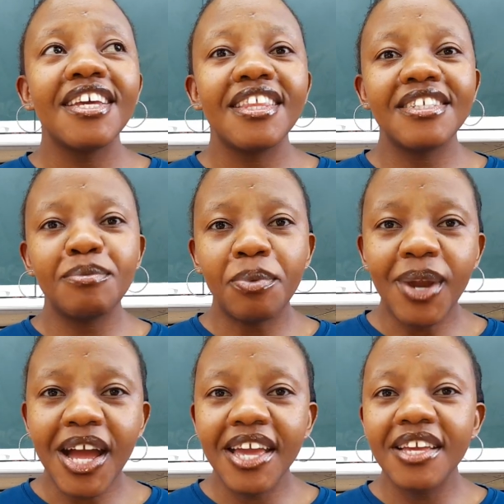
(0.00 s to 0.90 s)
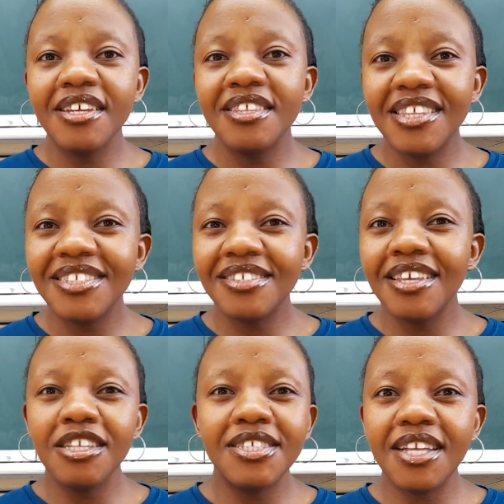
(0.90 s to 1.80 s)
There's a braai. There's,
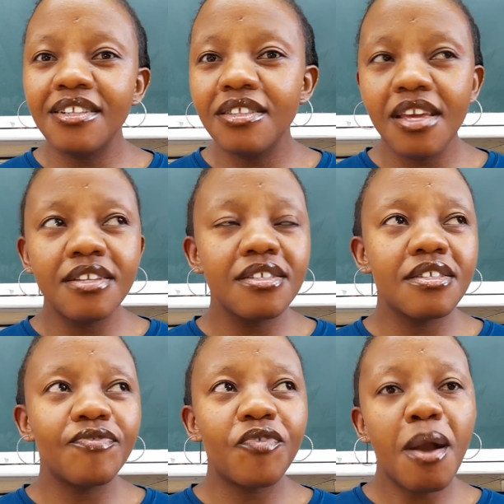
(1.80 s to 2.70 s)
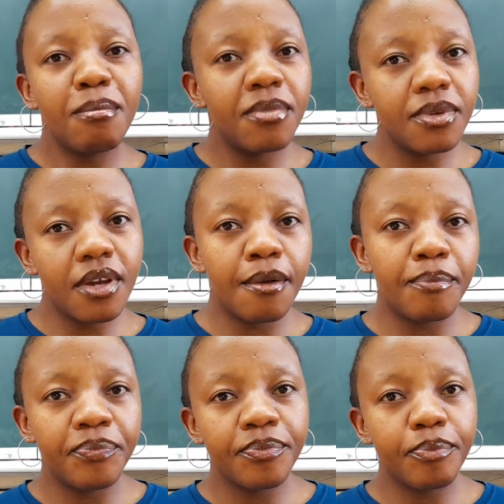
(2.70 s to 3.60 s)
they sell things from
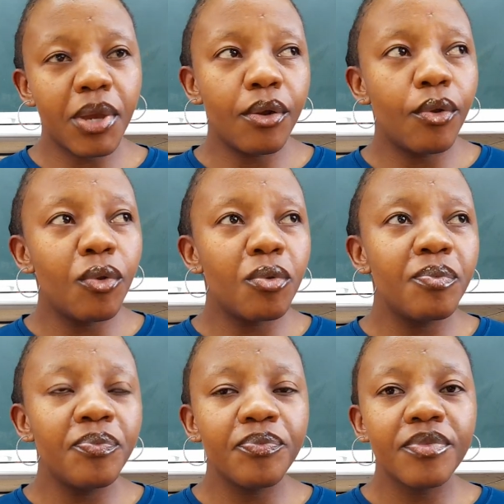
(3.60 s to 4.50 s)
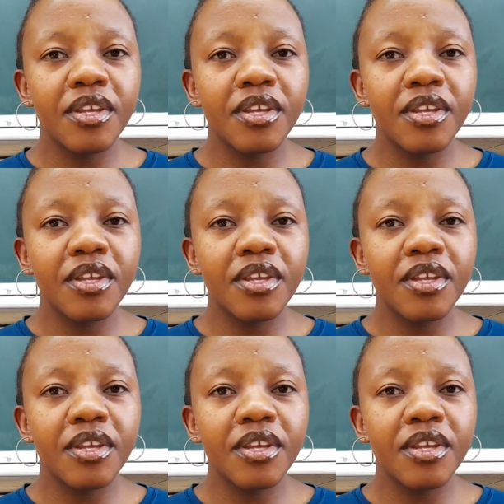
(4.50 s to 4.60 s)
um, back home,